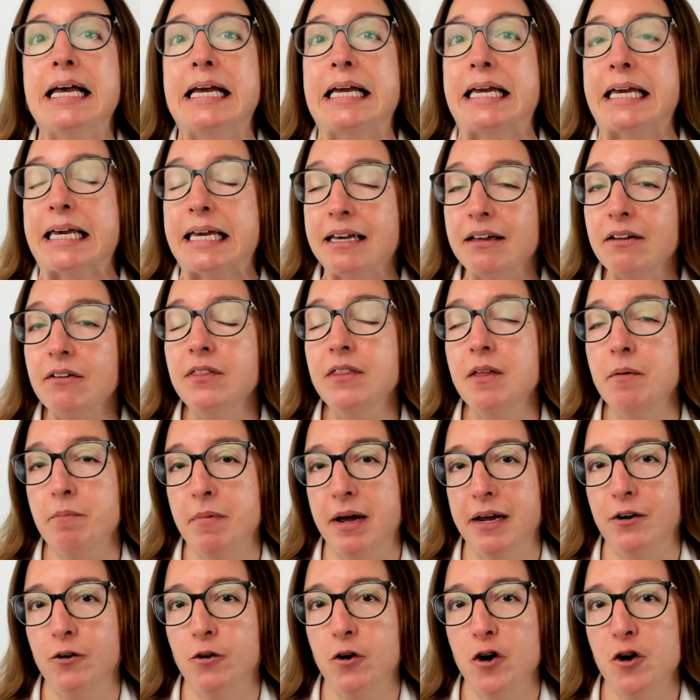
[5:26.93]
killed the
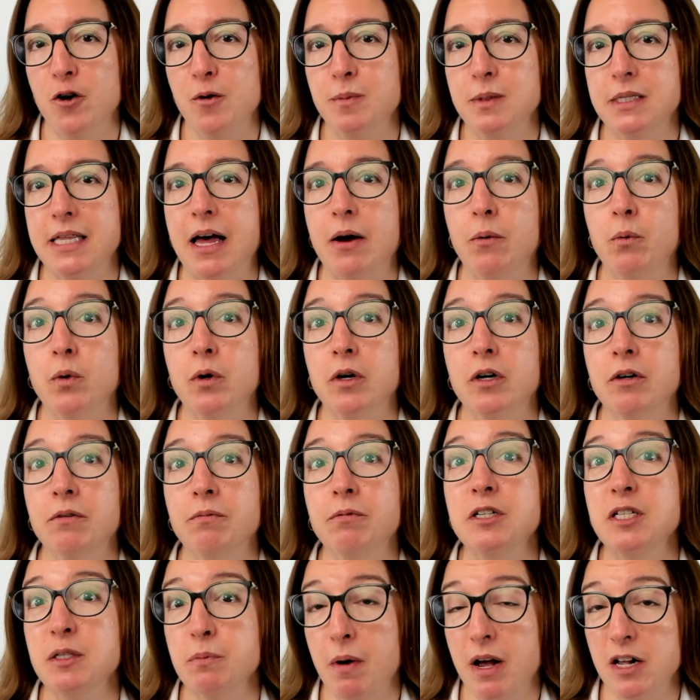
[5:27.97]
microbes that were
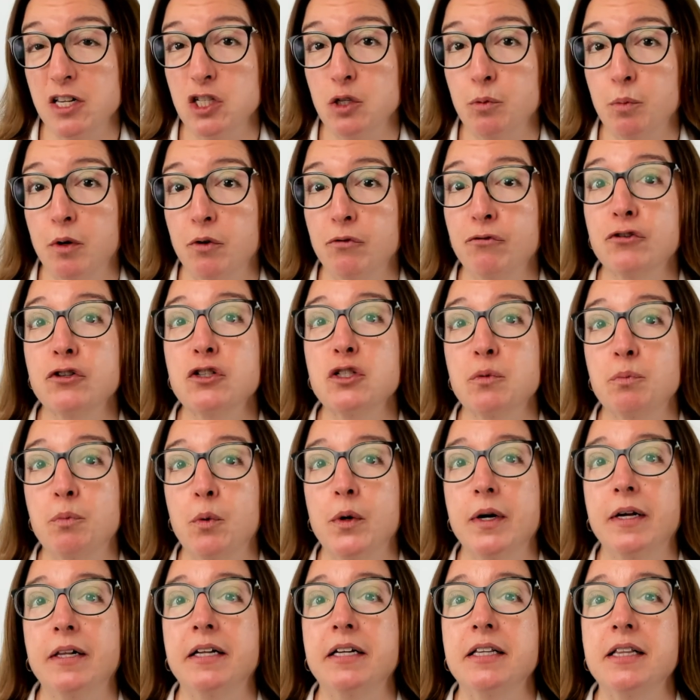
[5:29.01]
responsible for
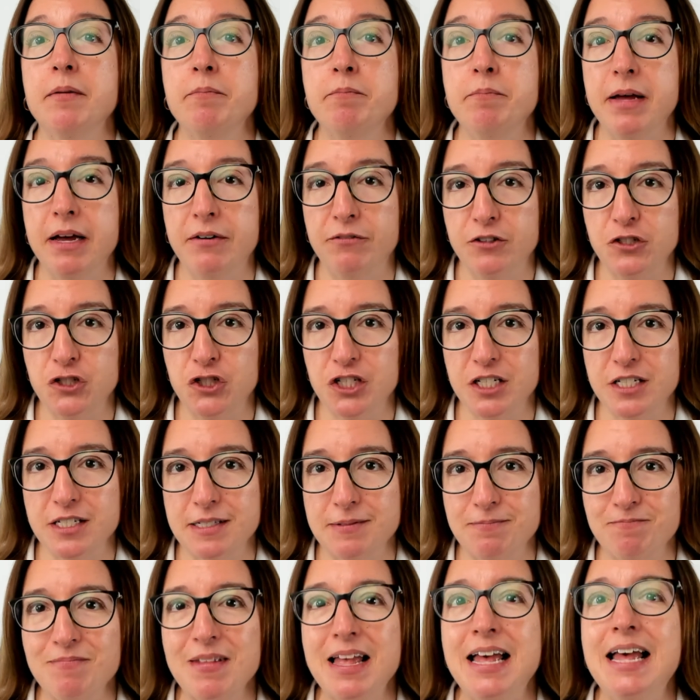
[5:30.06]
spoiling the beverages.